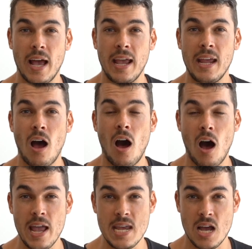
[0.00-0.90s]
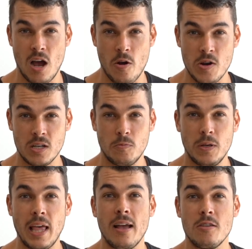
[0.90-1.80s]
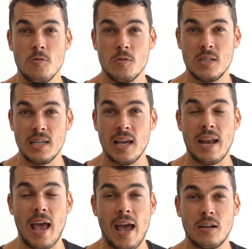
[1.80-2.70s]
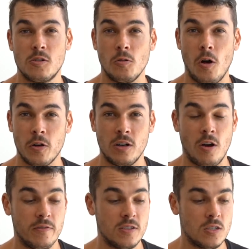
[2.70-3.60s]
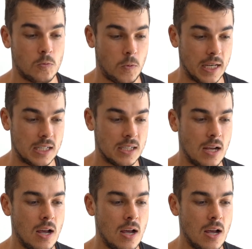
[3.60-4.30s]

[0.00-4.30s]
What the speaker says: a high current without using an actual on and off switch.